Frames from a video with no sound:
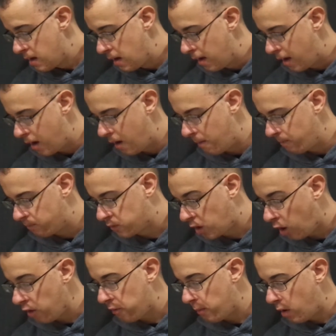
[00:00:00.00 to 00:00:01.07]
Um,
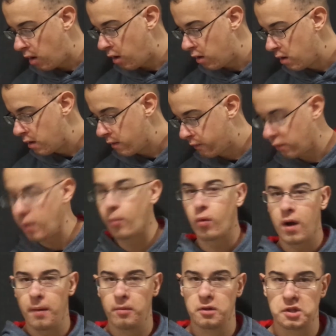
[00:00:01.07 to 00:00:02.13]
Darth Maul from
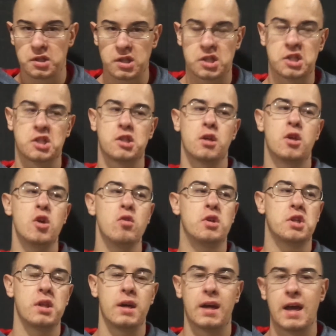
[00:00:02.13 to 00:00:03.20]
Rebels. This is the
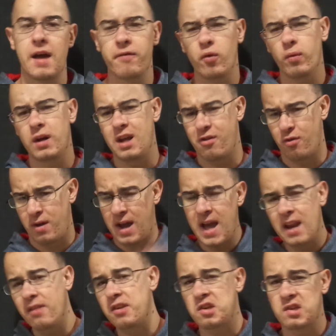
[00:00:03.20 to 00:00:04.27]
huge thing. Everyone either
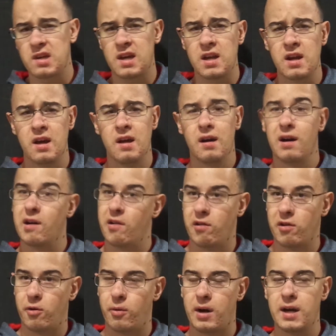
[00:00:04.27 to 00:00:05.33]
hated the scene, I don't
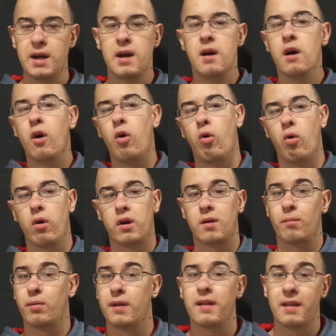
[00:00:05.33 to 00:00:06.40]
know why, or
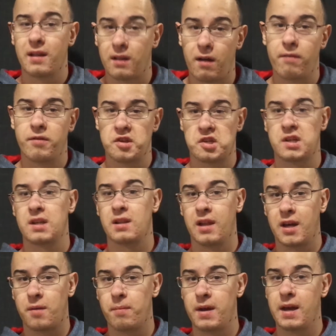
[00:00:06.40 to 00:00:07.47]
completely loved the scene
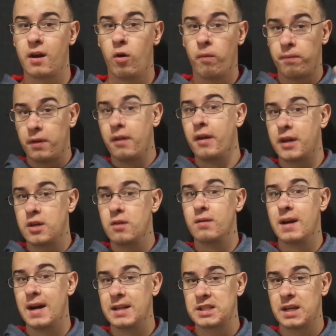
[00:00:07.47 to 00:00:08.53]
like me, and hopefully like you
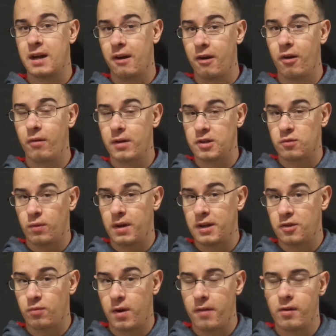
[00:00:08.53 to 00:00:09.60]
guys. I don't know, it is what it
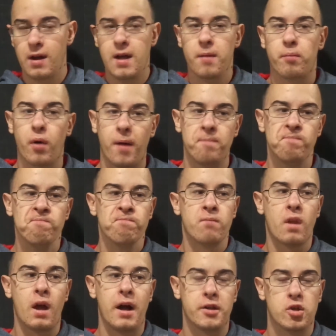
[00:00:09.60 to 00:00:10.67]
is, whatever. But
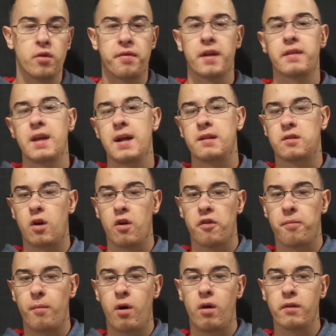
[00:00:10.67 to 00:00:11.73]
I do think that Darth
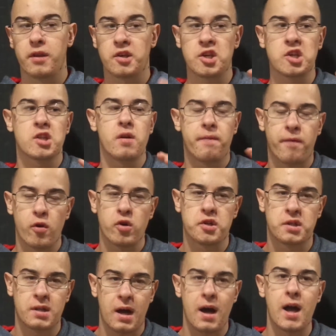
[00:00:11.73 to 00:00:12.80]
Maul, this is the
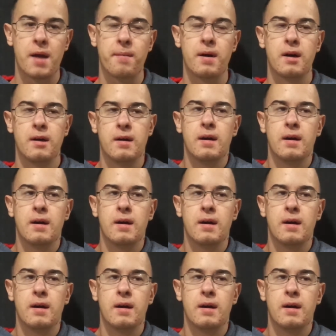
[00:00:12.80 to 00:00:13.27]
first time,